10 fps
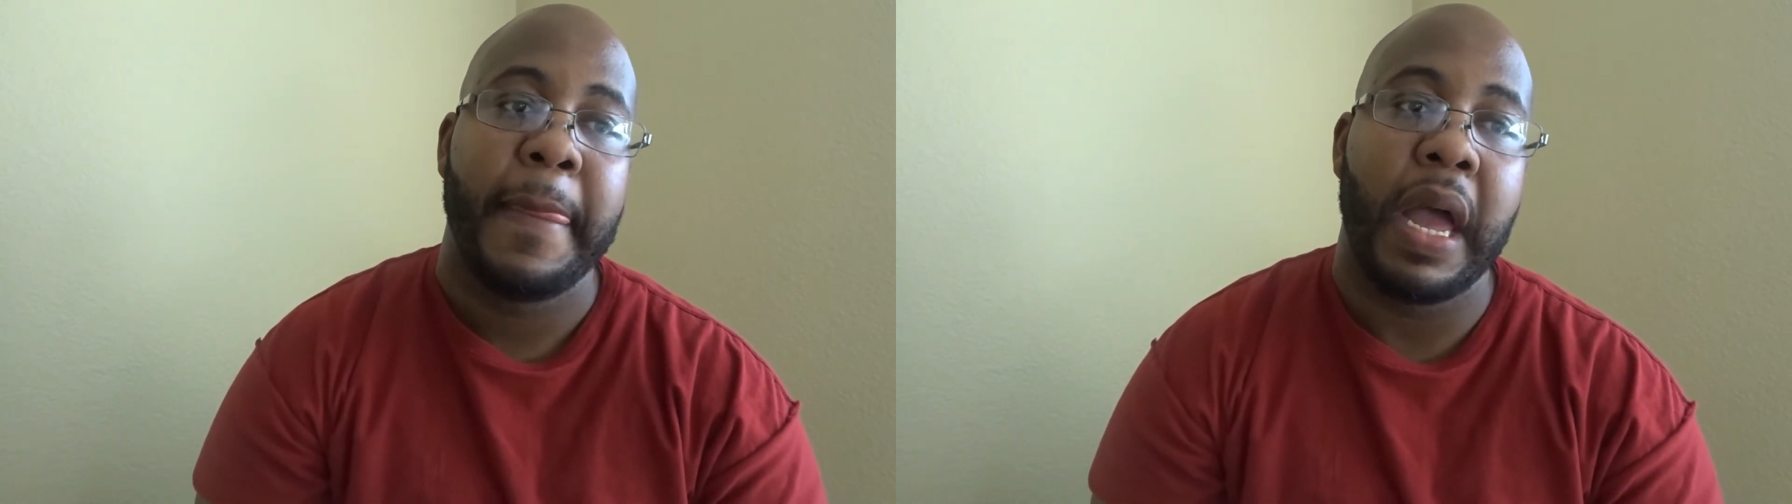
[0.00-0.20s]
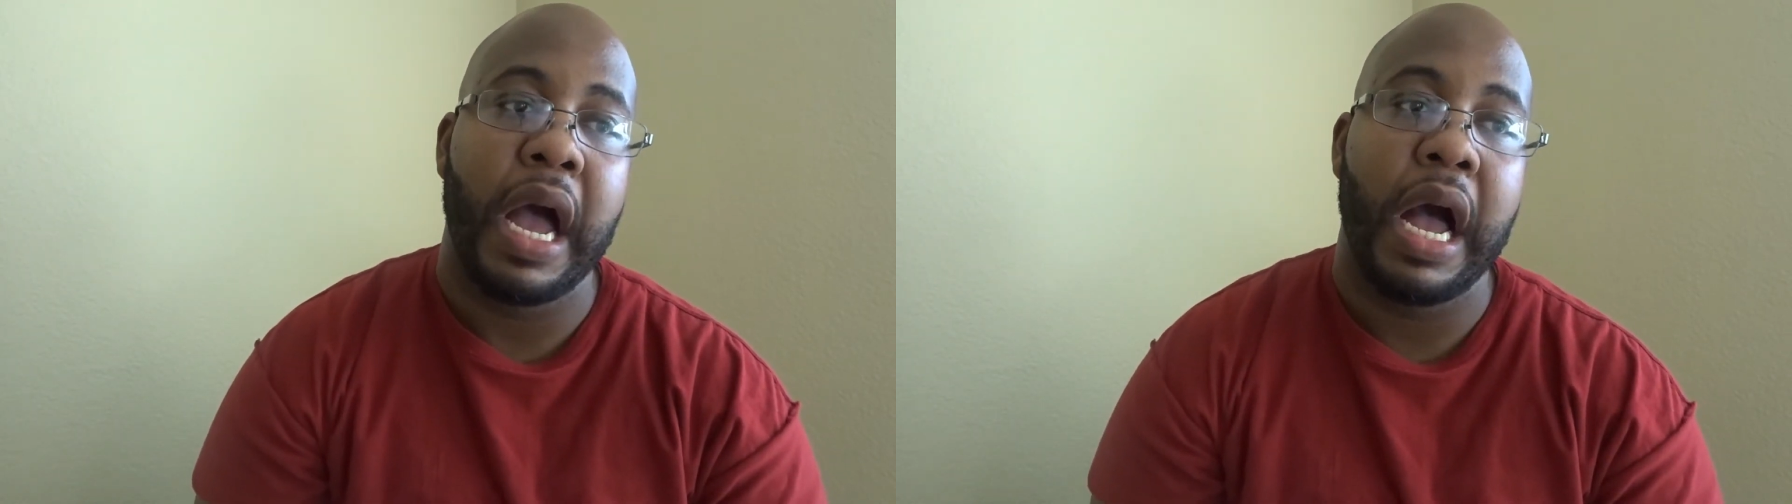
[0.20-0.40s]

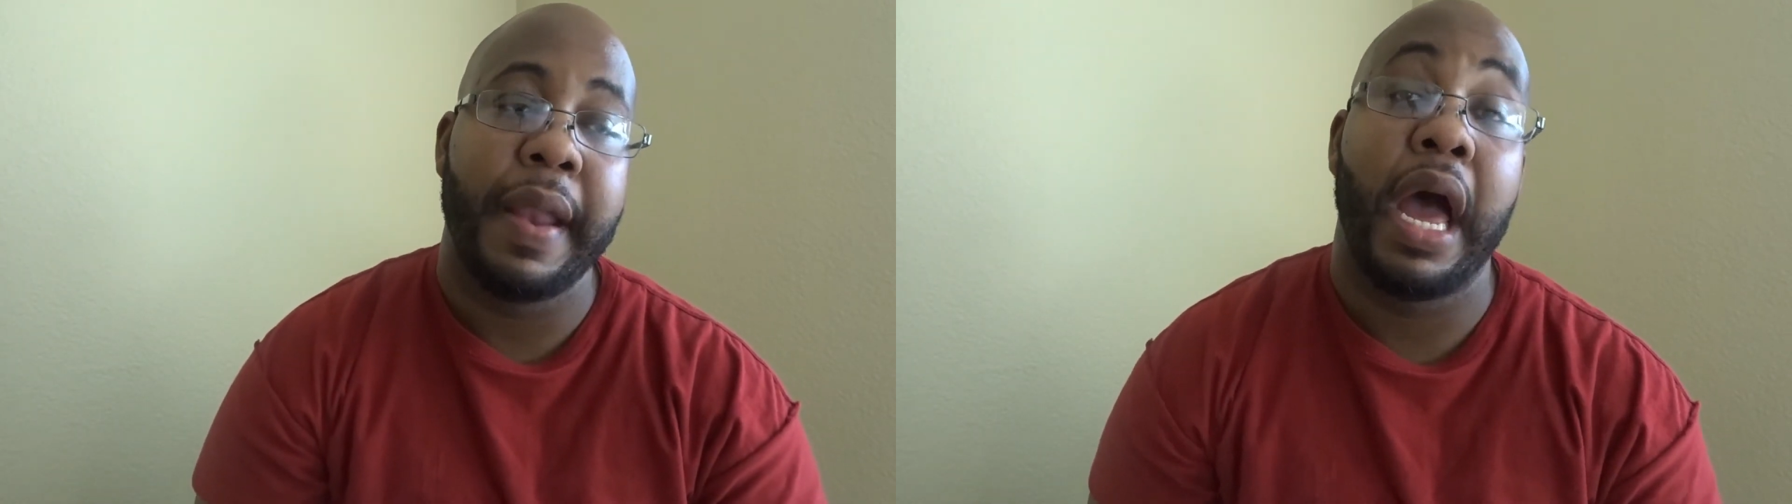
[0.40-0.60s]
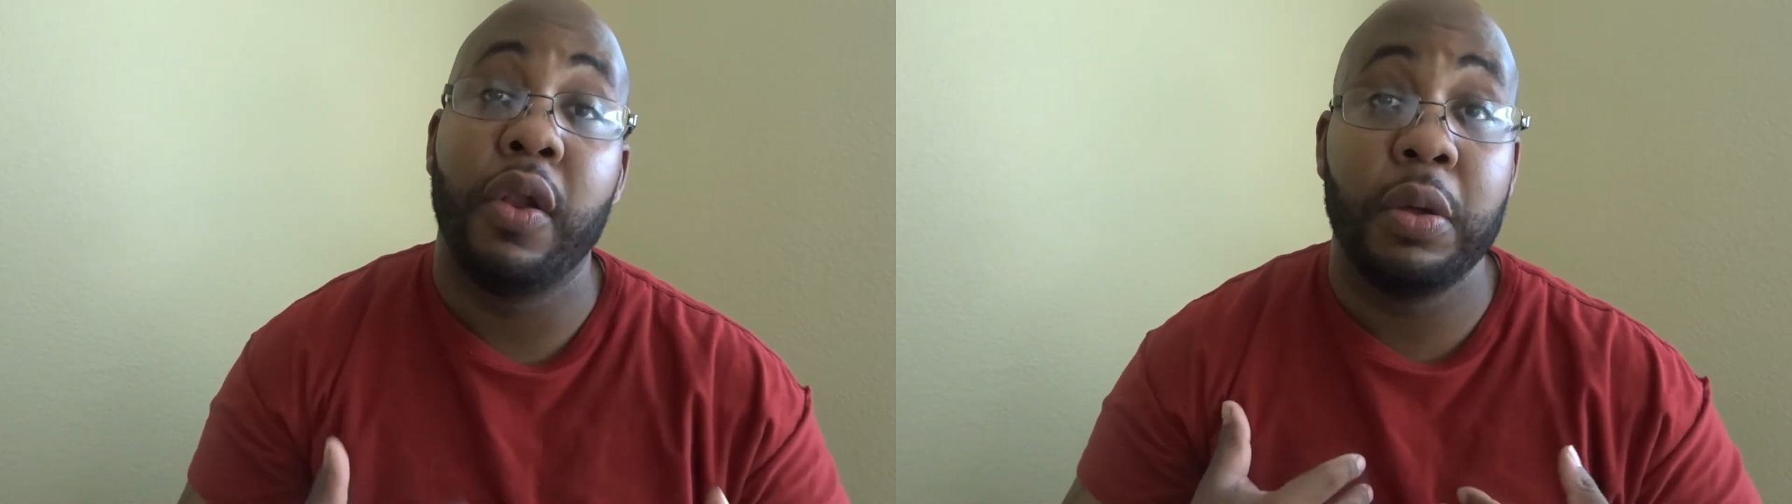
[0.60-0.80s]

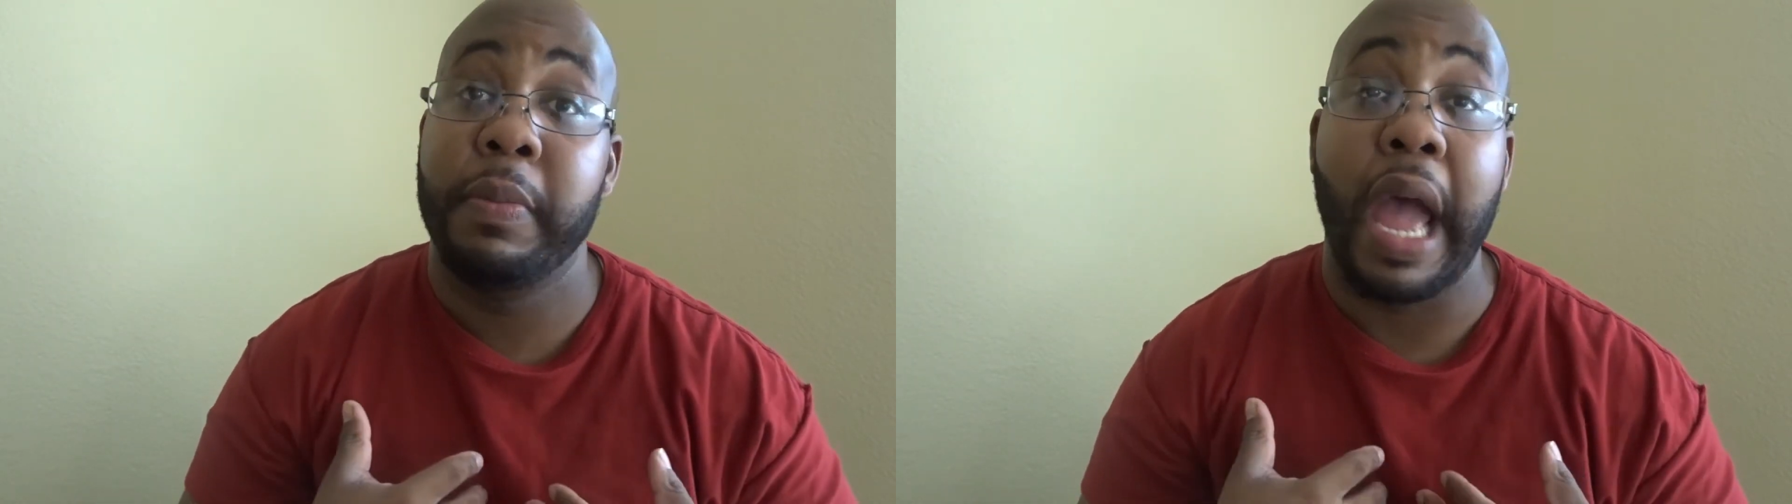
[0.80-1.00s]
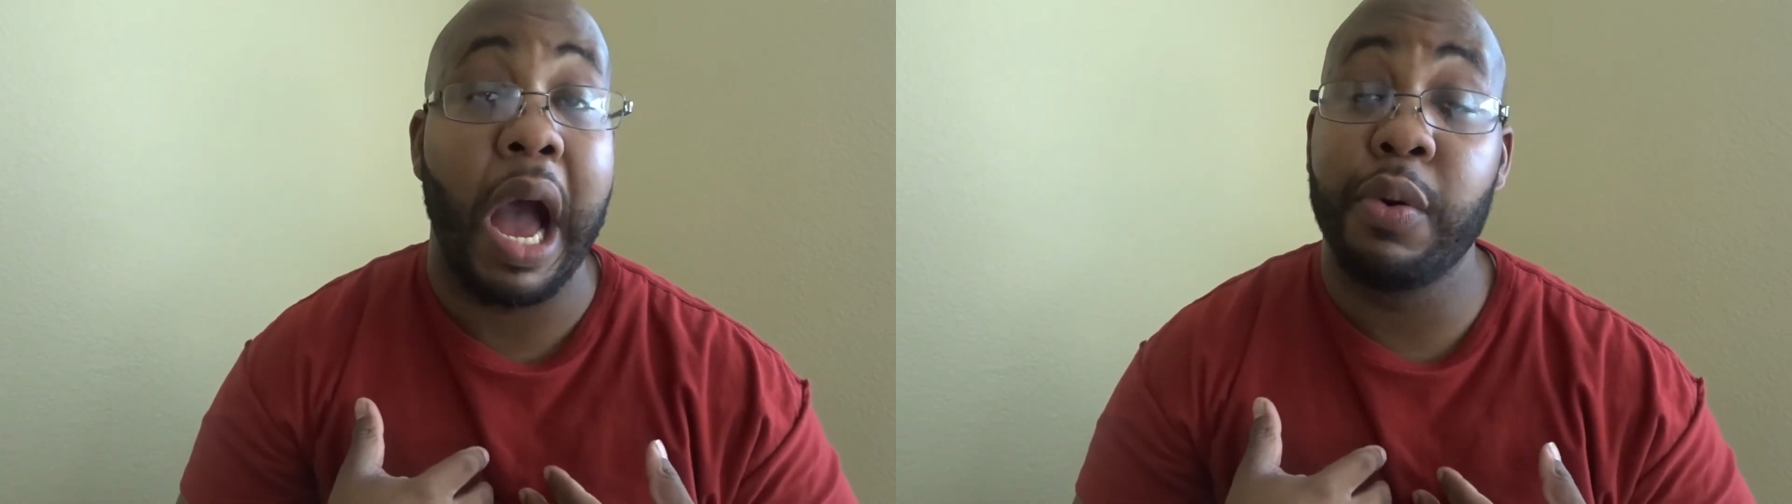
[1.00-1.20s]
now look at
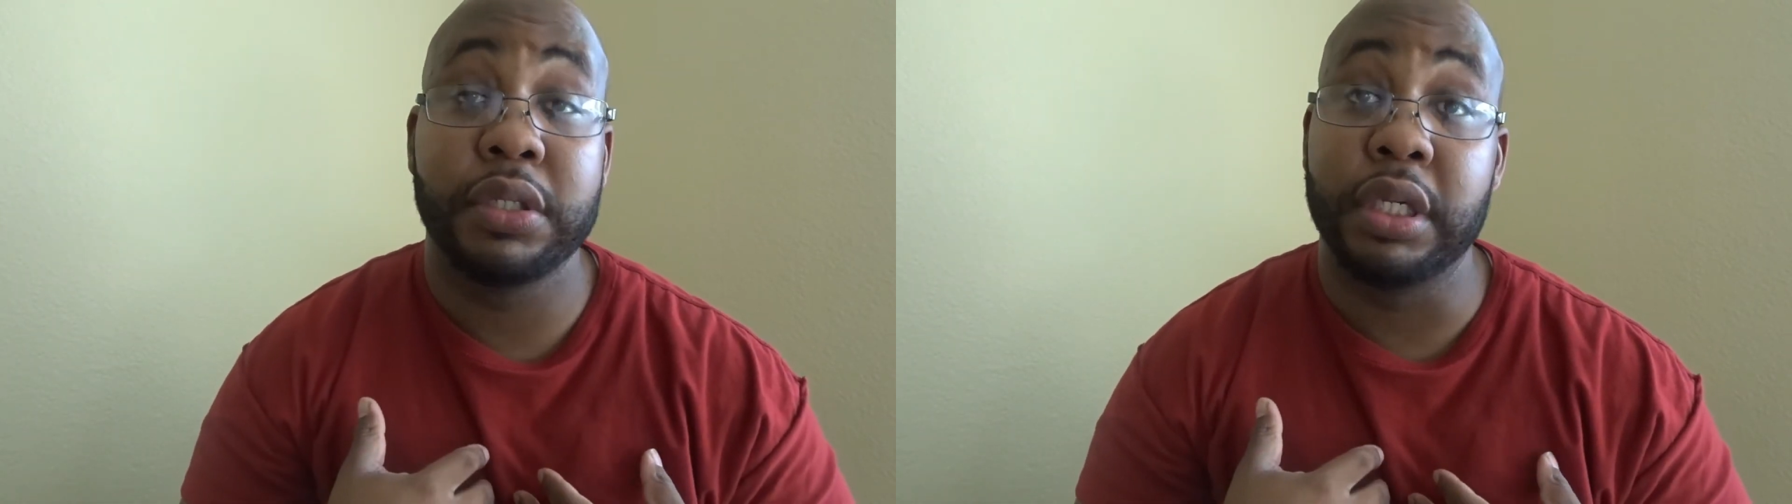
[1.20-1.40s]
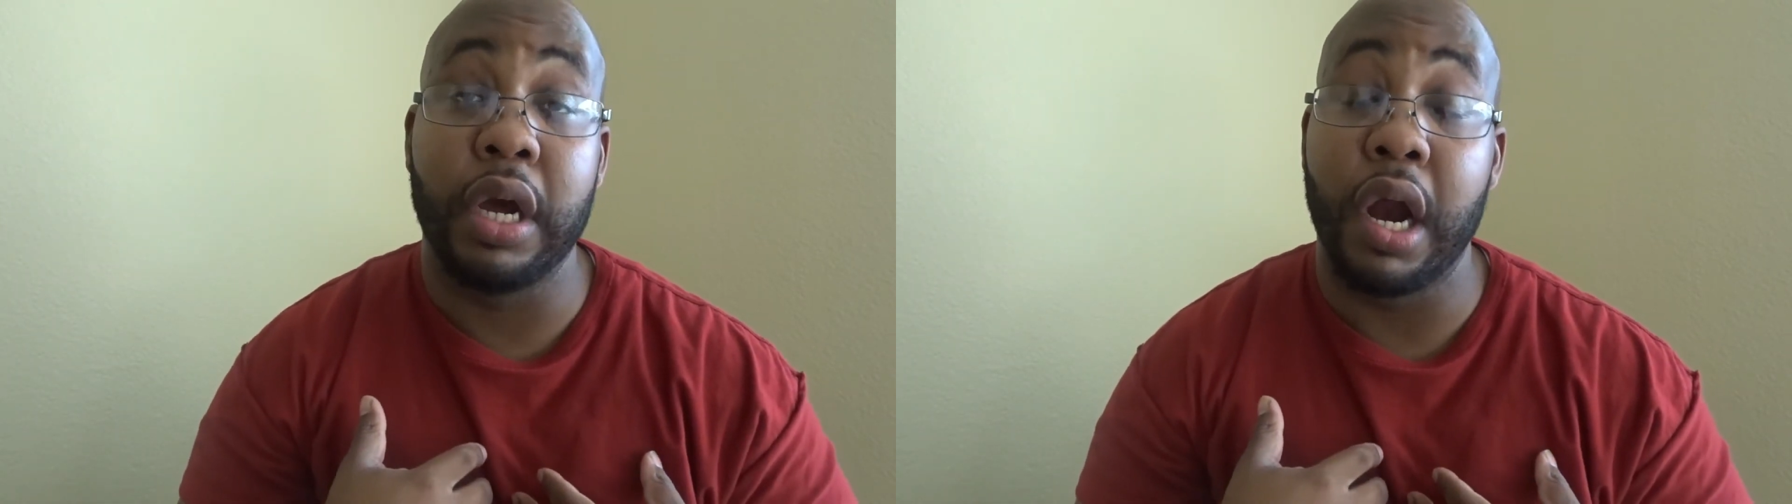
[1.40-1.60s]
me, I was